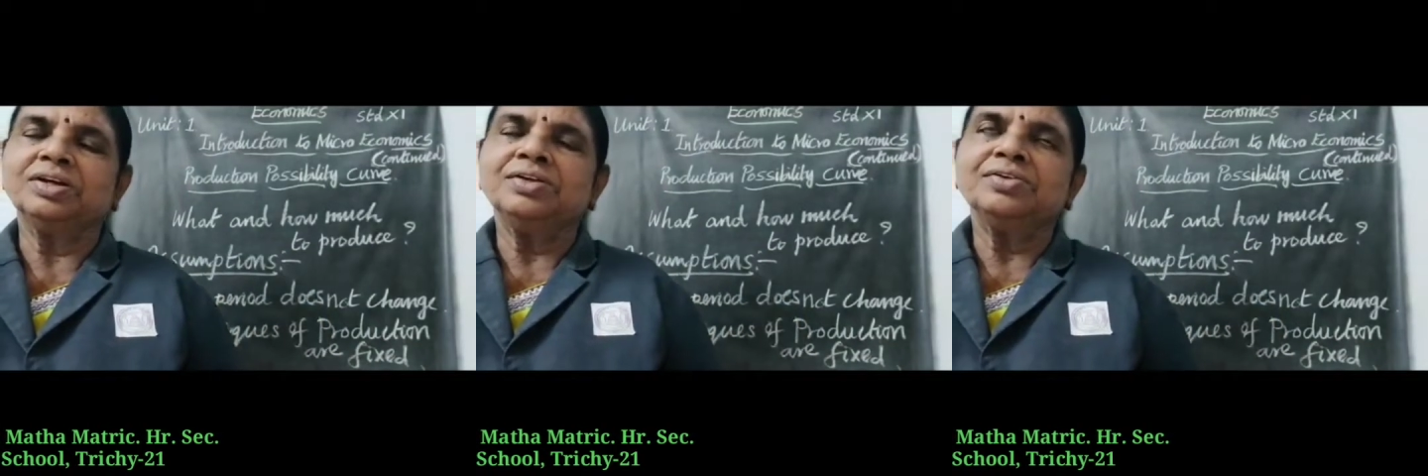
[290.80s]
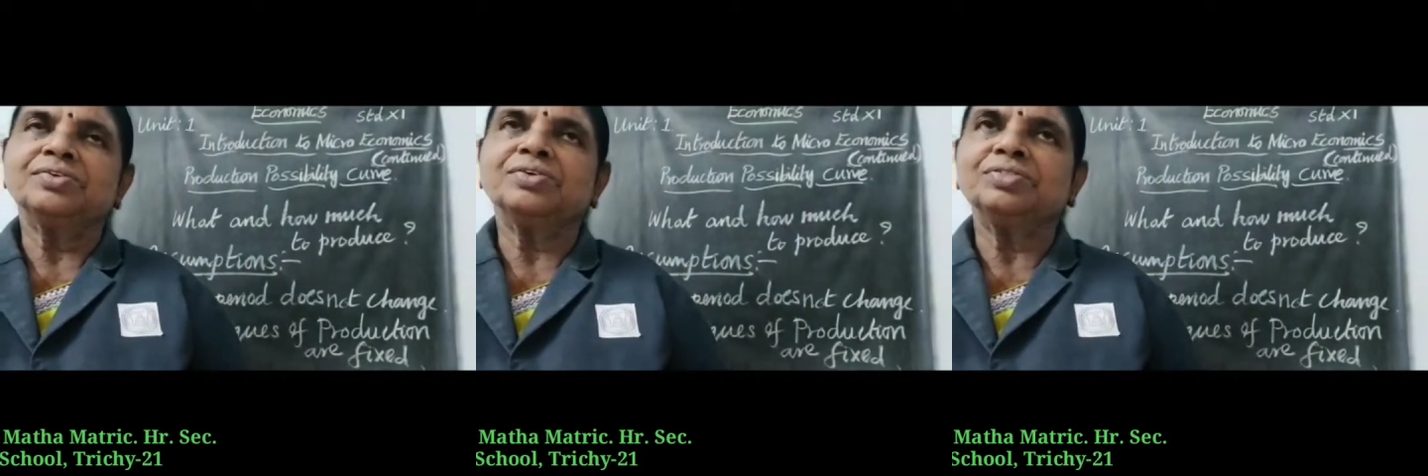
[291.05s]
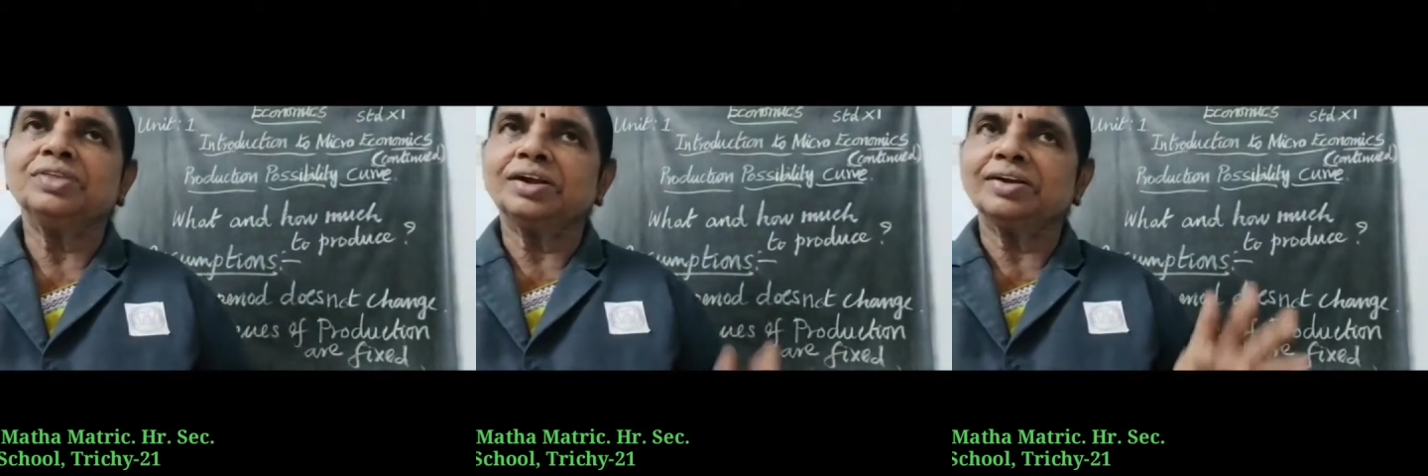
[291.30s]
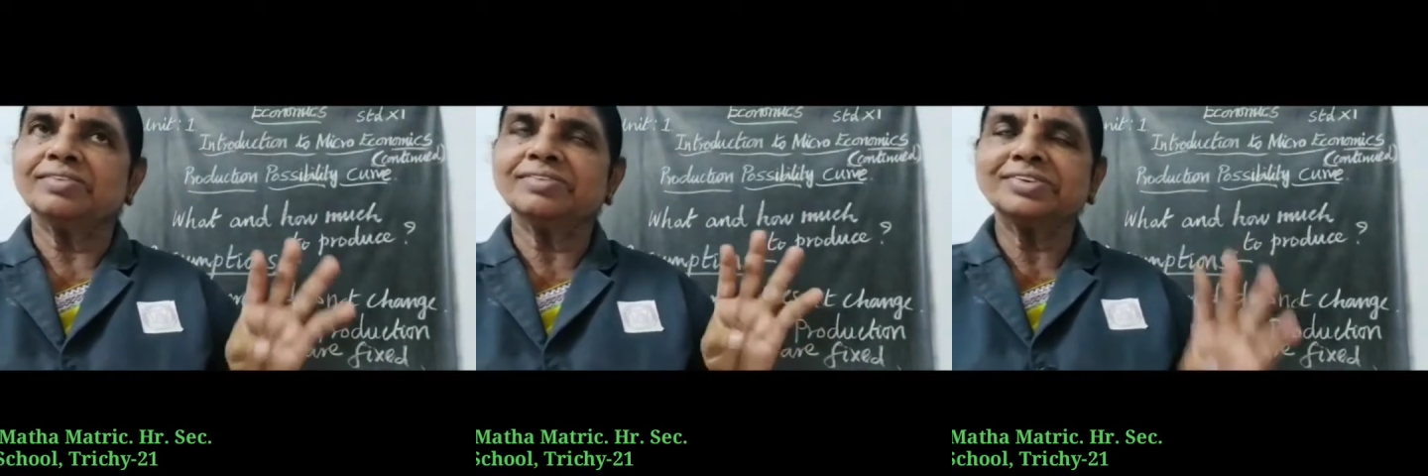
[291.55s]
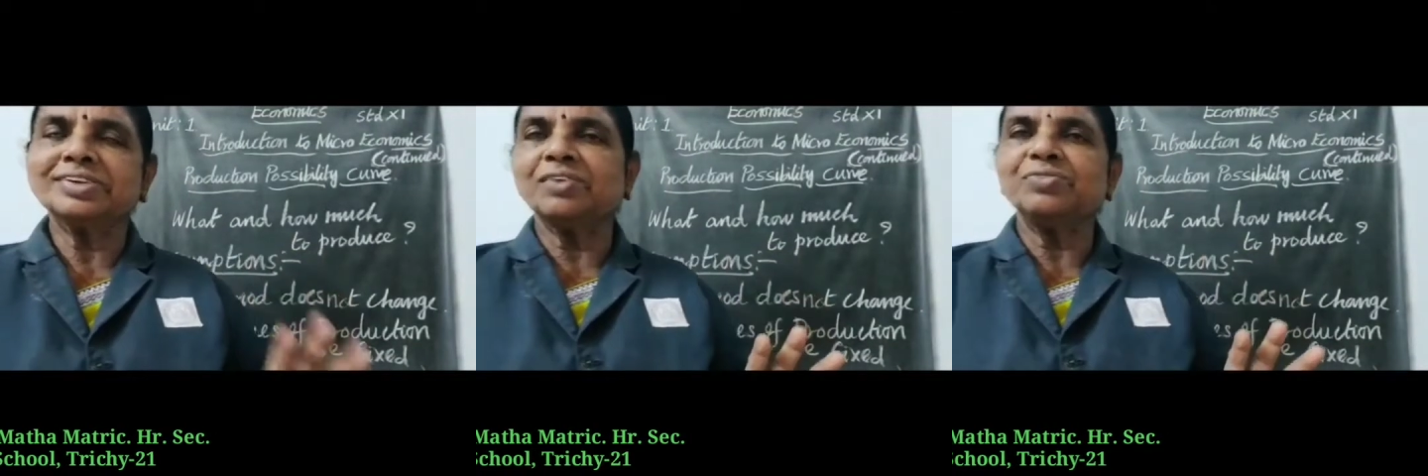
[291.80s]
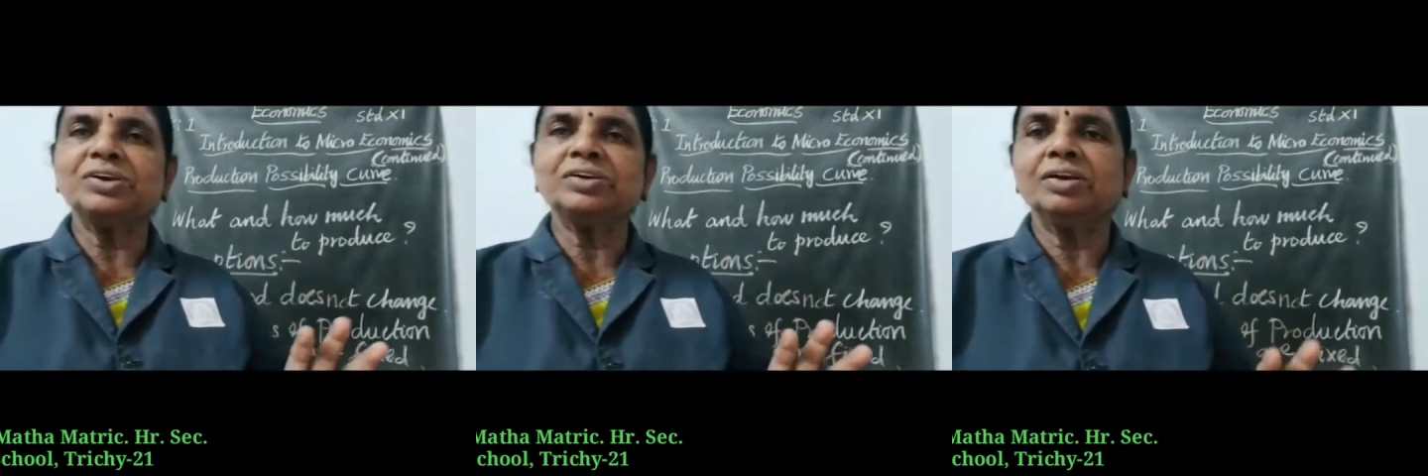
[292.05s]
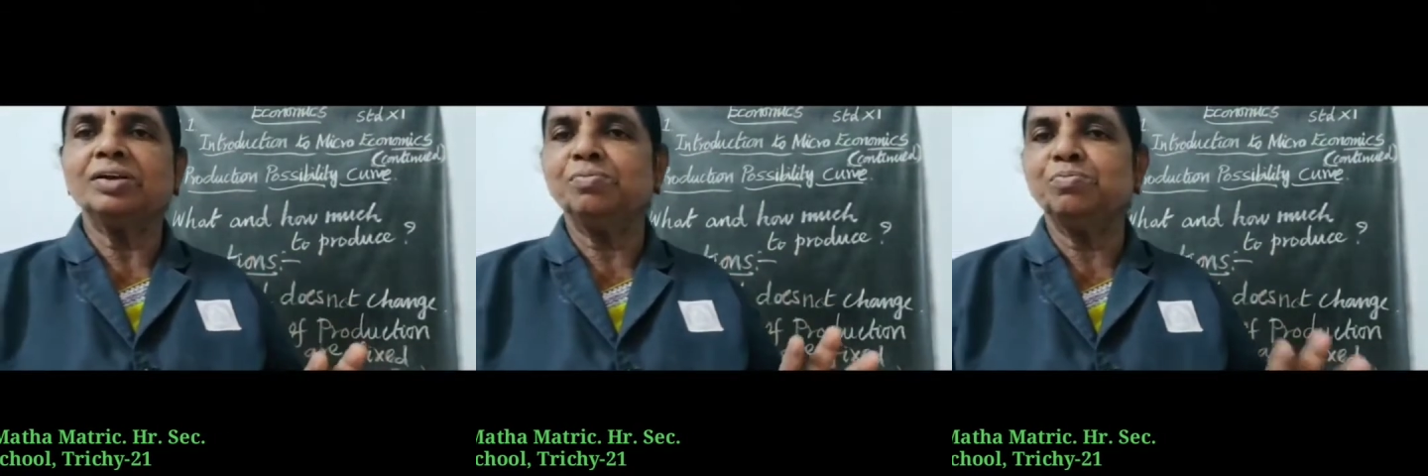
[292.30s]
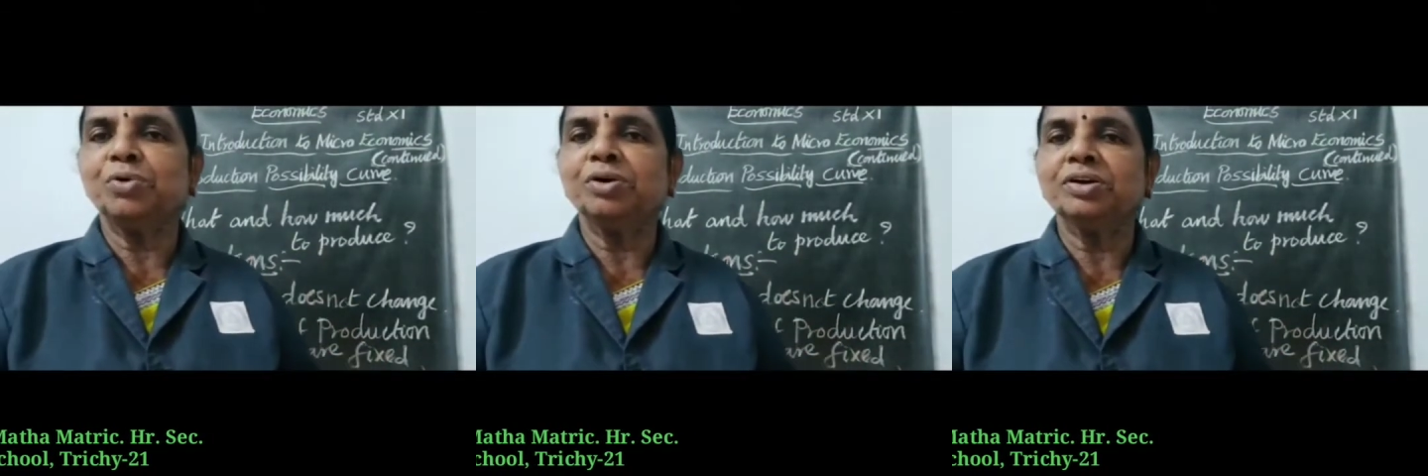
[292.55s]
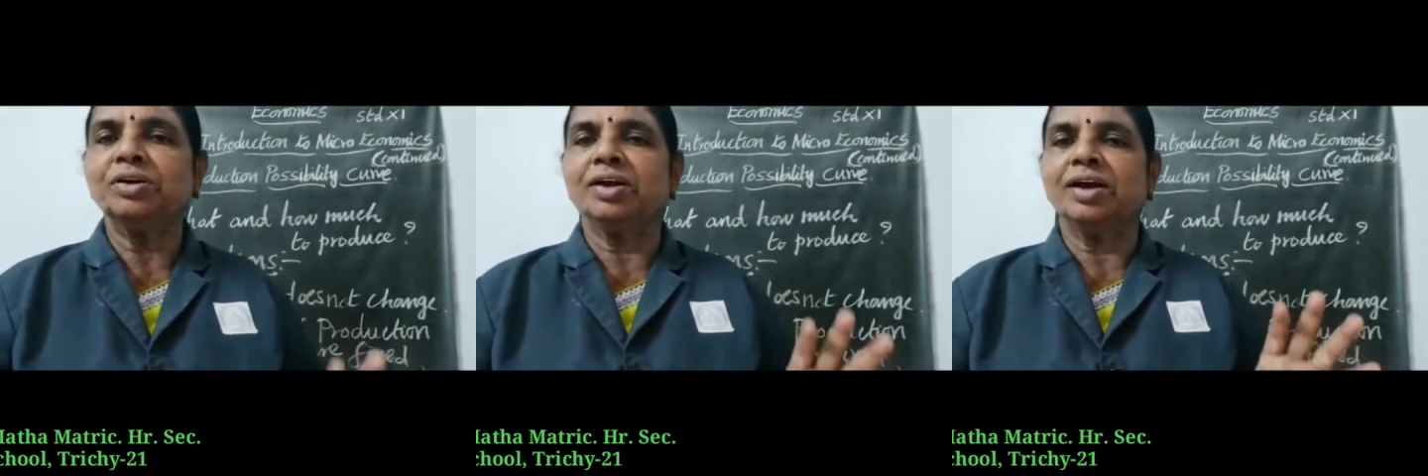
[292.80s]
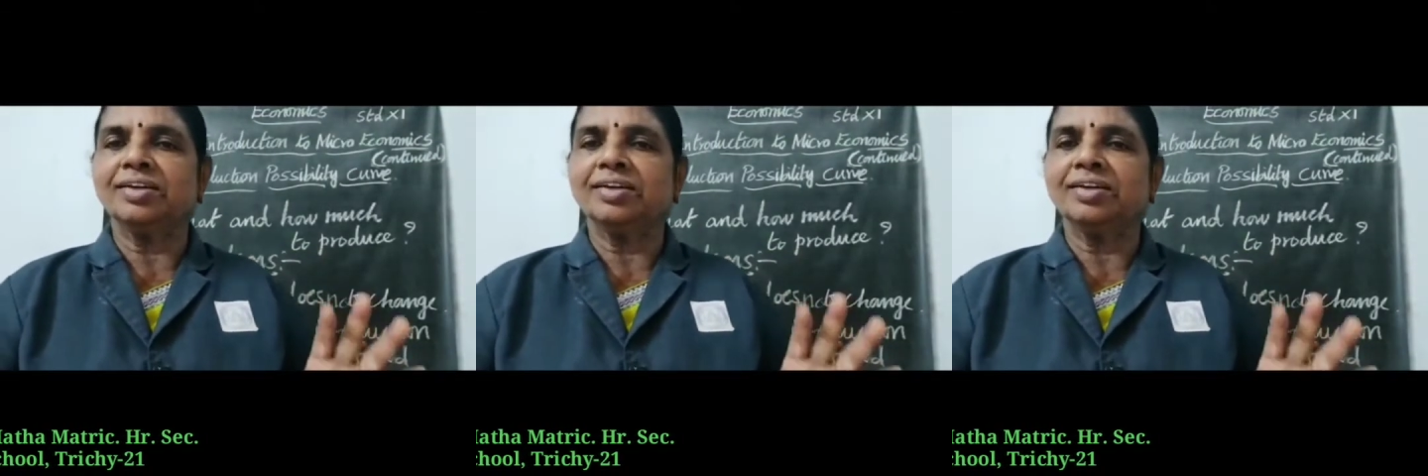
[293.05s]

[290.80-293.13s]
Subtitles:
So there are 7 important